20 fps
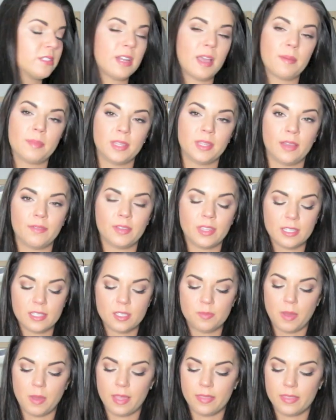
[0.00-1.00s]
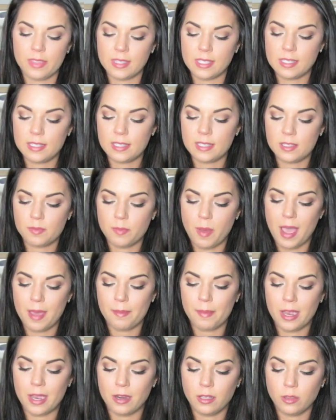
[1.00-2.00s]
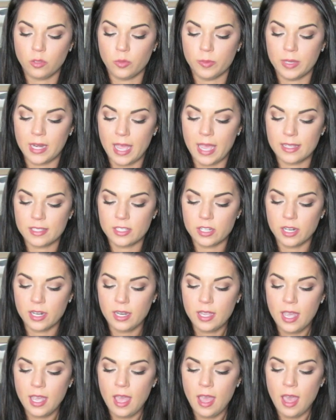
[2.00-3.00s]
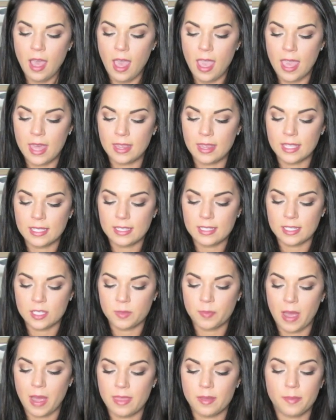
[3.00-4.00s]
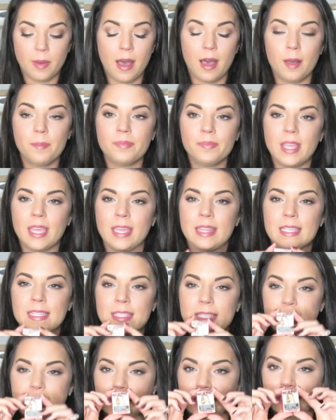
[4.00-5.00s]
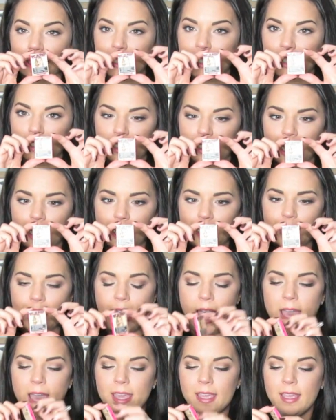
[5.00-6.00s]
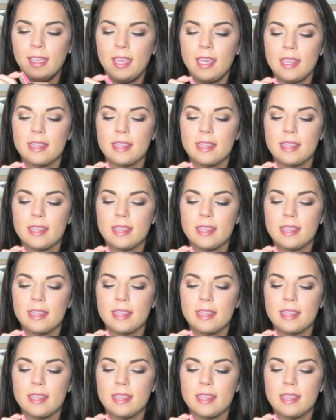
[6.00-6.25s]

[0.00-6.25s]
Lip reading: that I've been loving this month, this is my Mary Luminizer, and this is by TheBalm, and this is a little tiny guy.